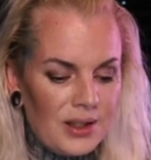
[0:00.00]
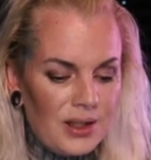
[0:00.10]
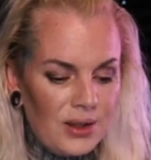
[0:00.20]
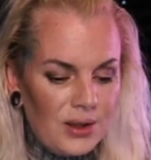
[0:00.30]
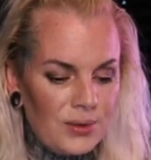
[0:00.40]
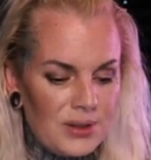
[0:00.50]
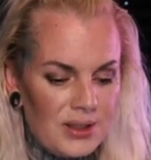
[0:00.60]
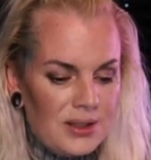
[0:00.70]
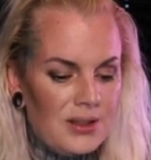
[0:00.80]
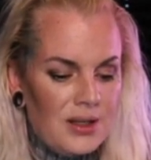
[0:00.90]
cute,
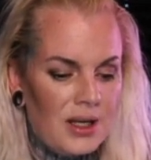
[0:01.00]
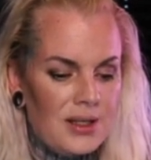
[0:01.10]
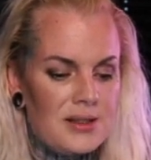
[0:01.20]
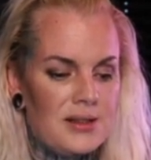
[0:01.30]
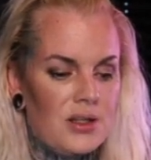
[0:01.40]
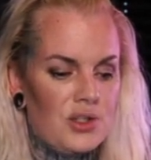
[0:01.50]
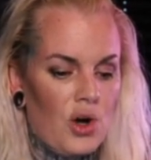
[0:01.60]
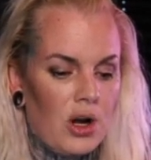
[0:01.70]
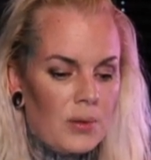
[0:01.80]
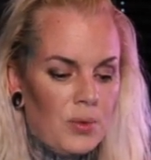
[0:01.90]
nice
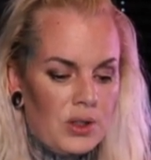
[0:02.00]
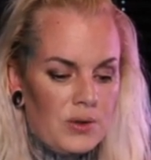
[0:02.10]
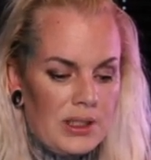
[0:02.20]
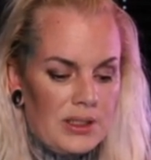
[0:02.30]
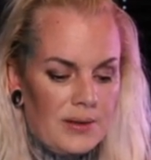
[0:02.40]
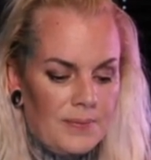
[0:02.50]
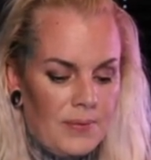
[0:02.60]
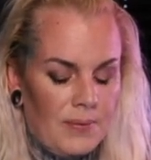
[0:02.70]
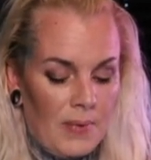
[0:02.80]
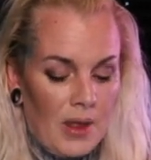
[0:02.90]
dog portrait.
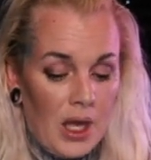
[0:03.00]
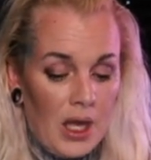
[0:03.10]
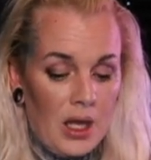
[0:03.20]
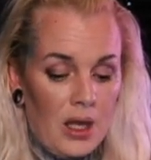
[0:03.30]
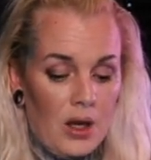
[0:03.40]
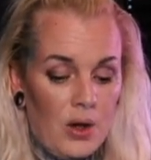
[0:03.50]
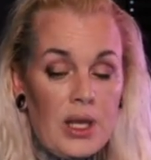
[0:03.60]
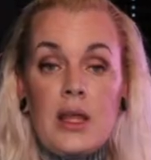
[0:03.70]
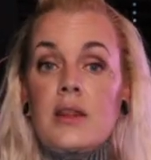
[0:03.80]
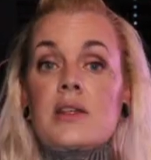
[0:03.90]

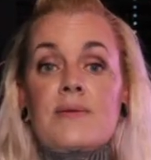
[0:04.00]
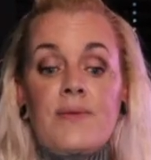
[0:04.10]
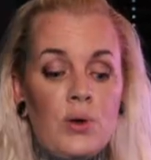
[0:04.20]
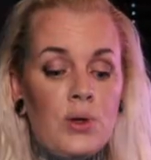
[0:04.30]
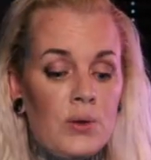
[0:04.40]
Okay, this photo